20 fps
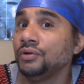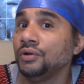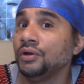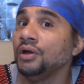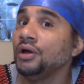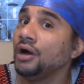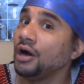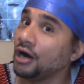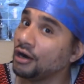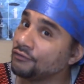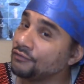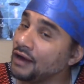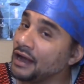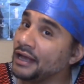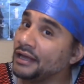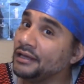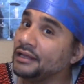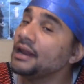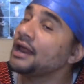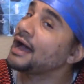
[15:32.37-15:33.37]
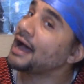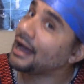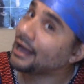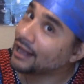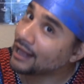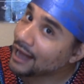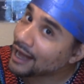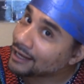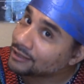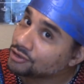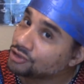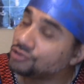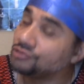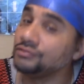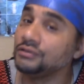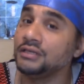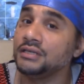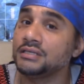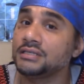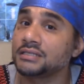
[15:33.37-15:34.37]
All right, I got you
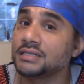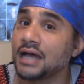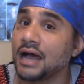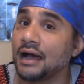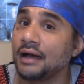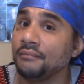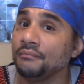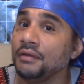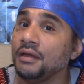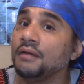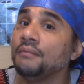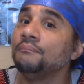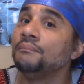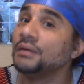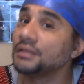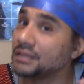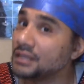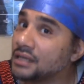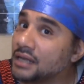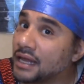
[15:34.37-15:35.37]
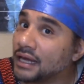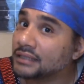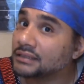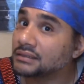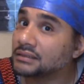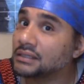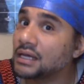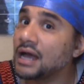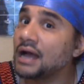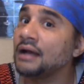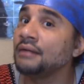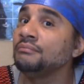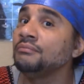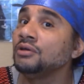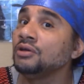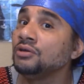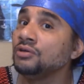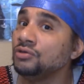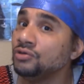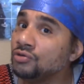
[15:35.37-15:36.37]
this time, but the next time,
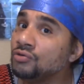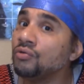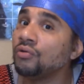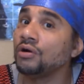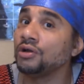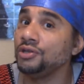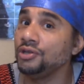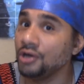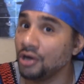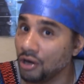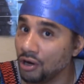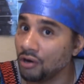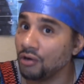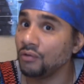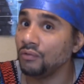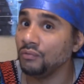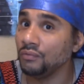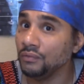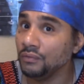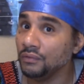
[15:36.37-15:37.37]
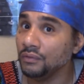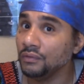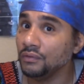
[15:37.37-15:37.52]
you on your own.